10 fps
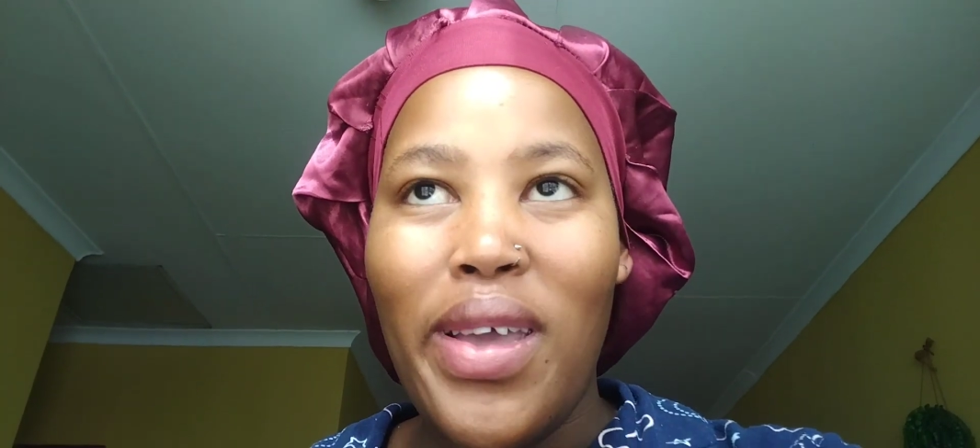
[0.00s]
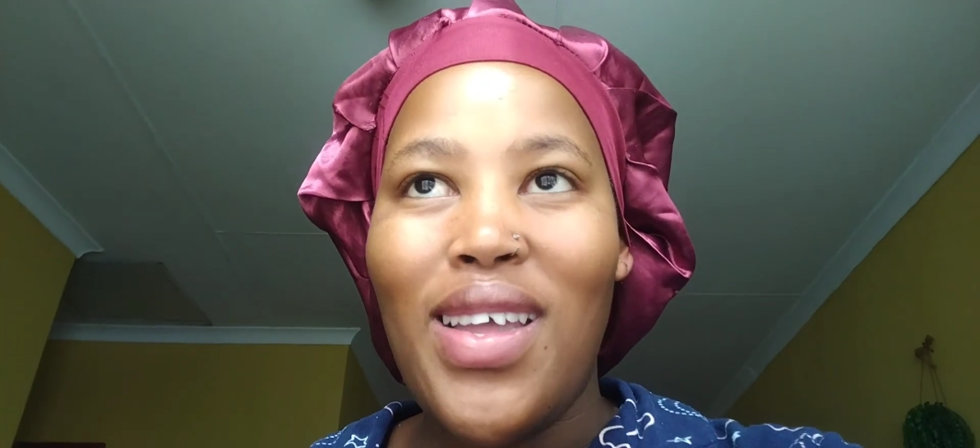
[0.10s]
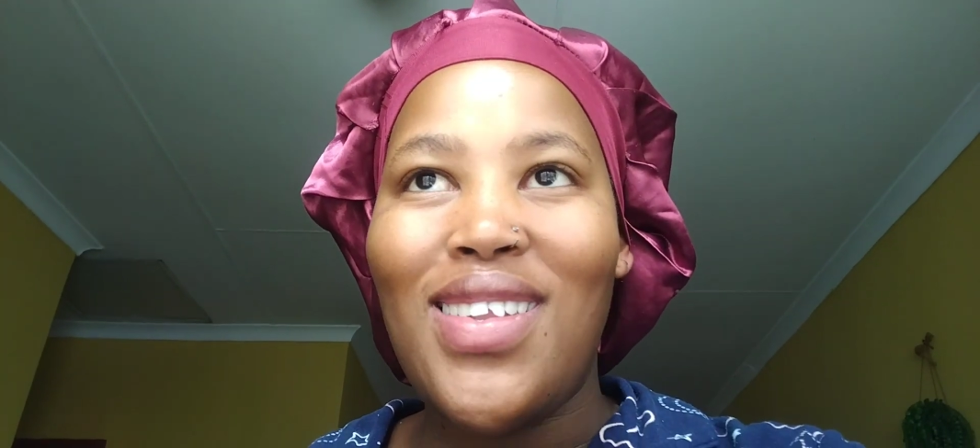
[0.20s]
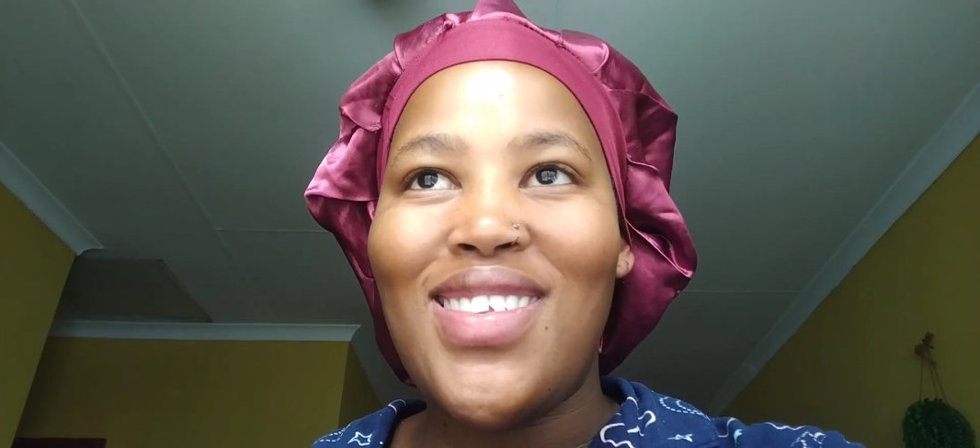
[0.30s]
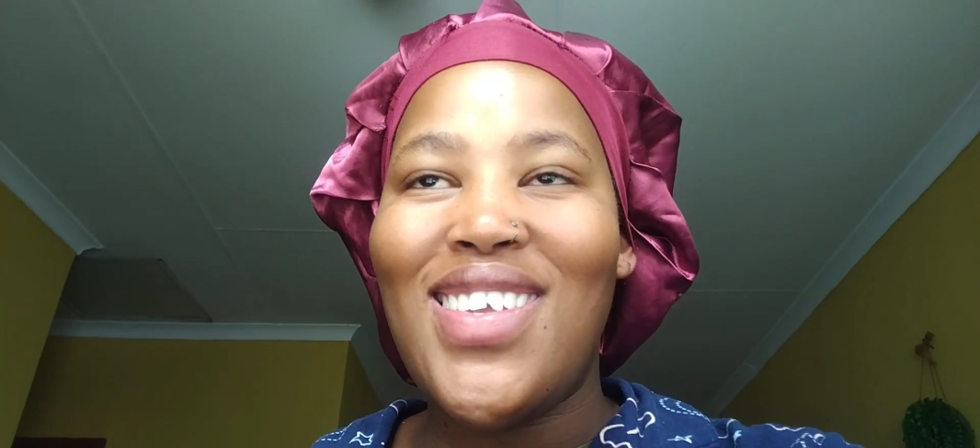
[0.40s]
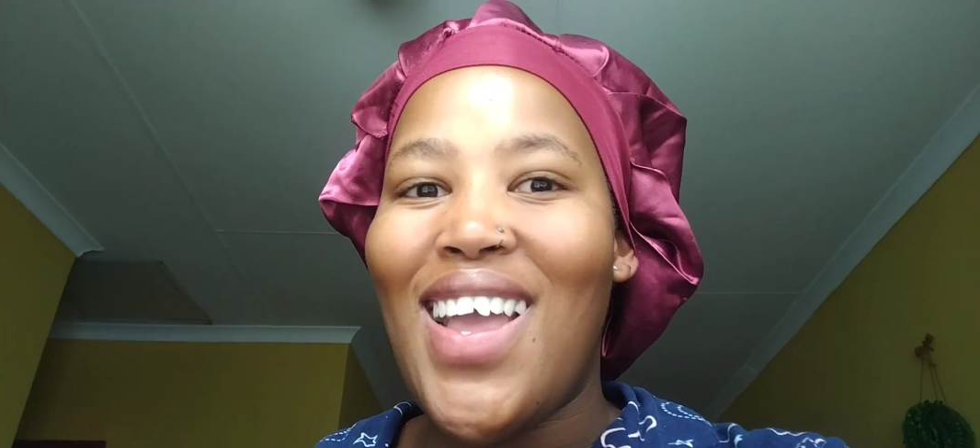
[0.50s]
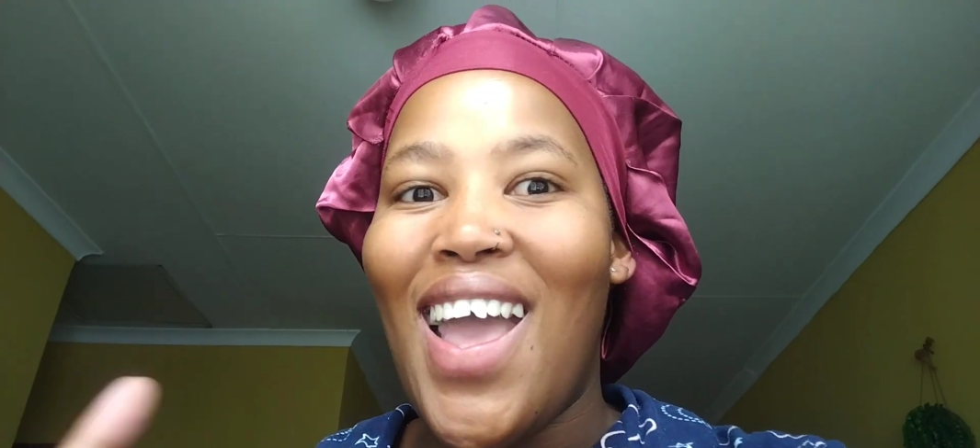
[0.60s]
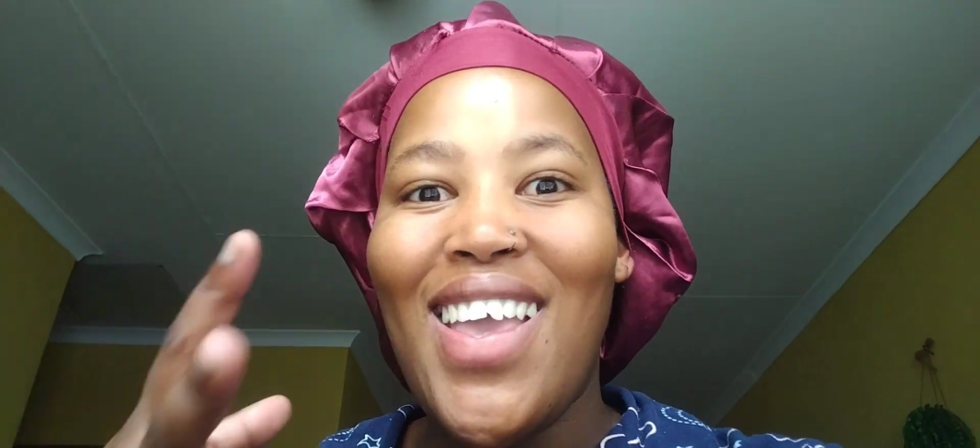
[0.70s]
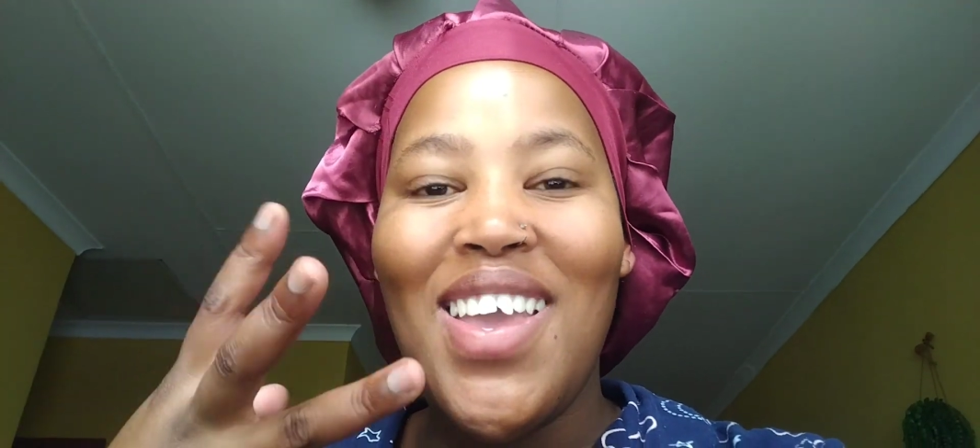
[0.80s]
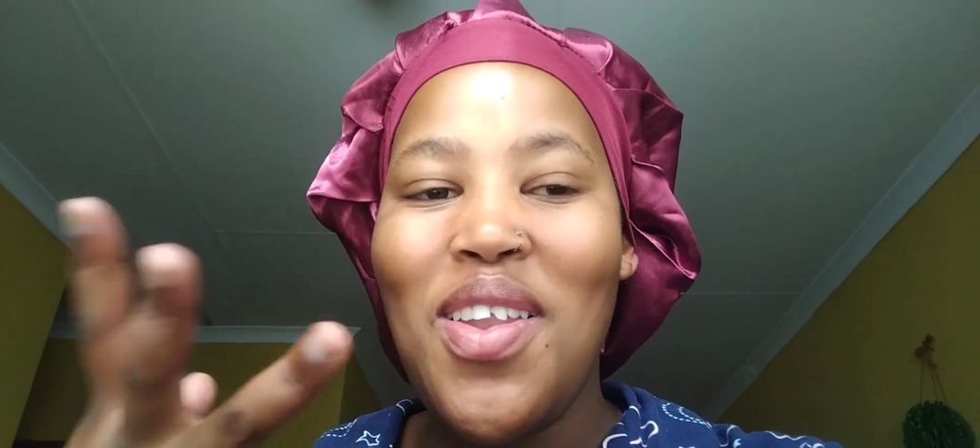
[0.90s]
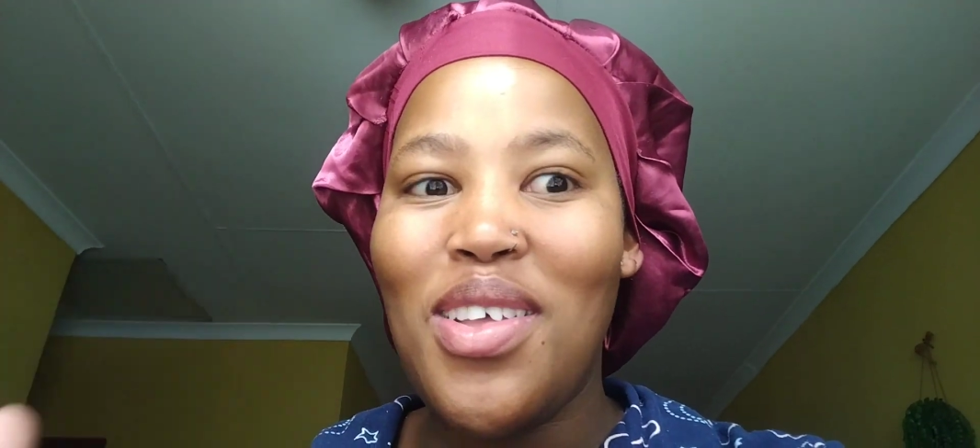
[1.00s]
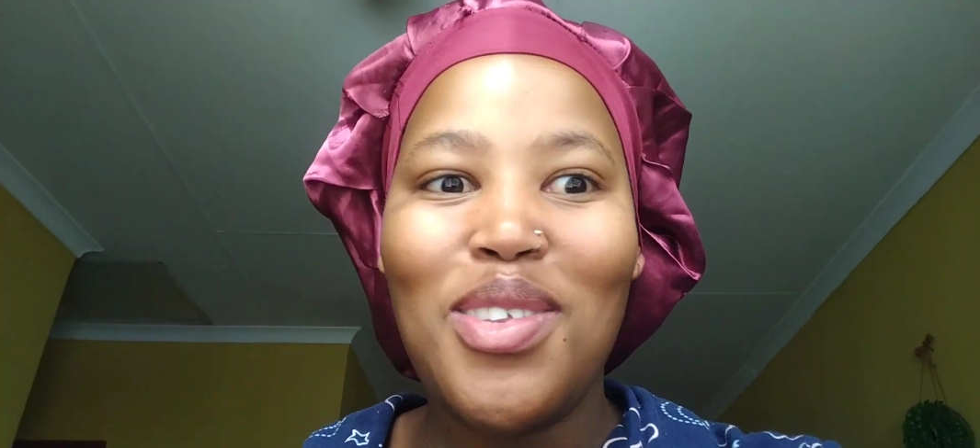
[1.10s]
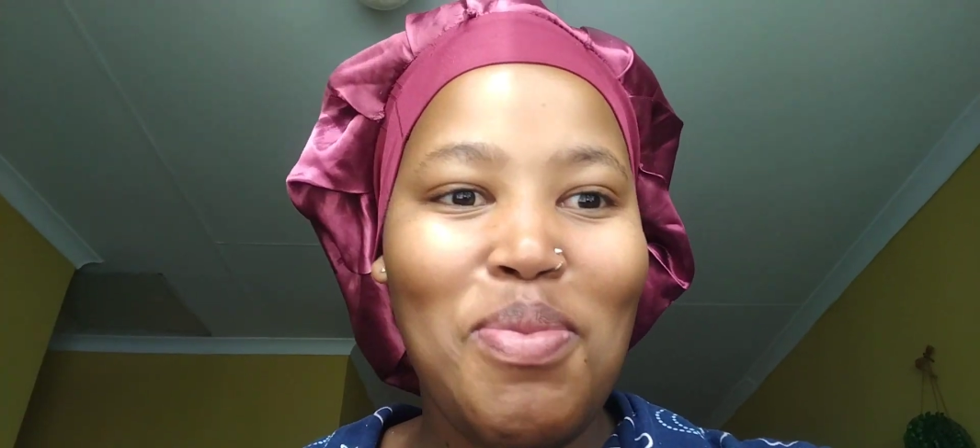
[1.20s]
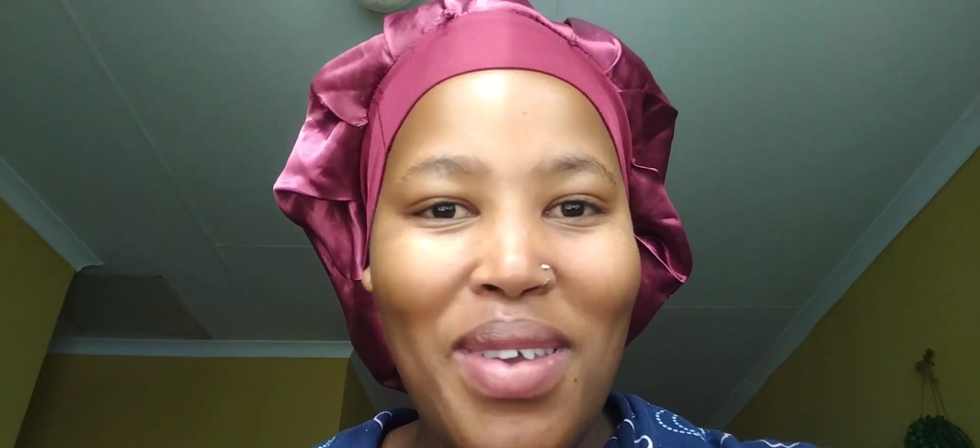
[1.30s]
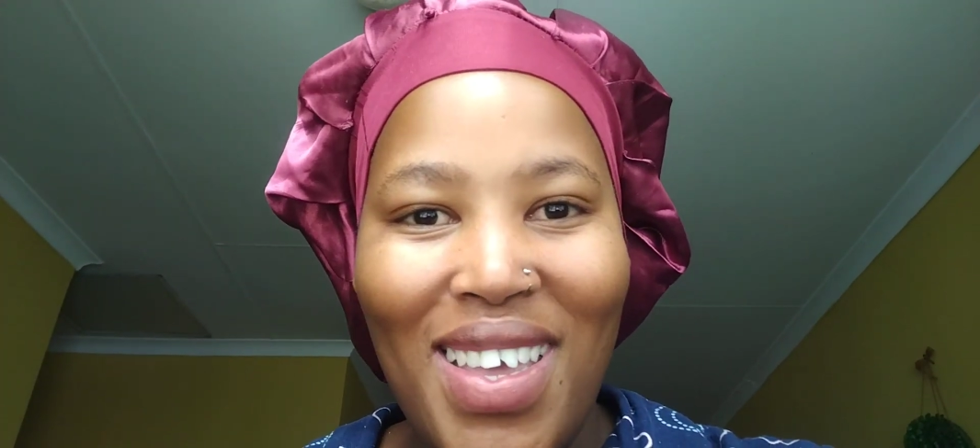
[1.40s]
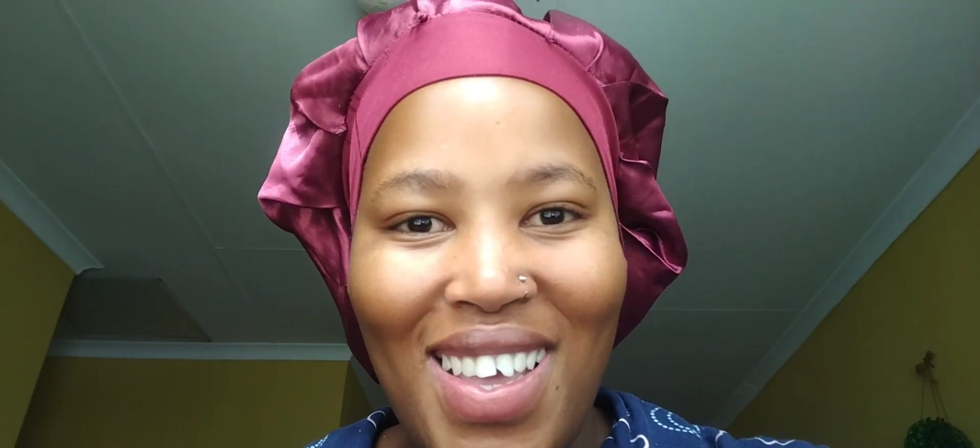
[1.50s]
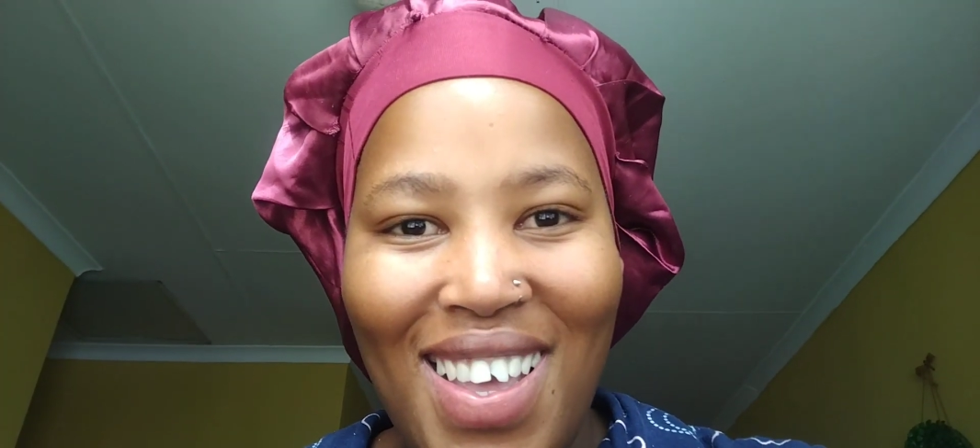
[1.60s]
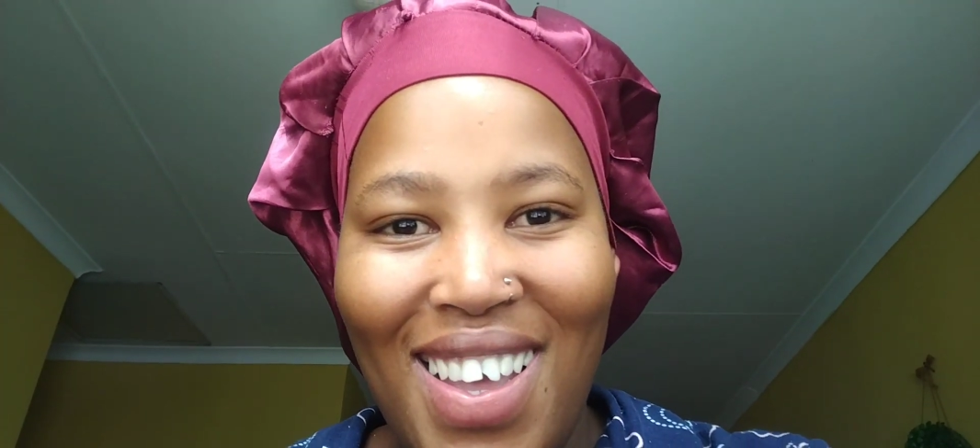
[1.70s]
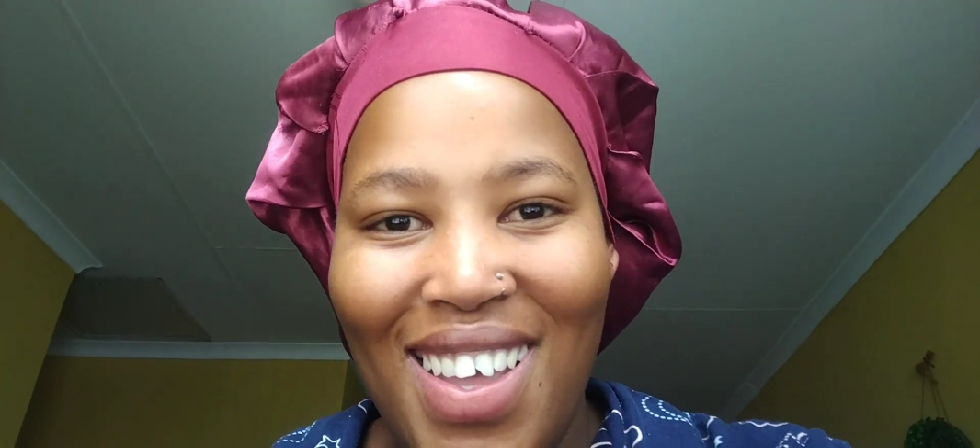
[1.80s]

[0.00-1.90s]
and I cannot speak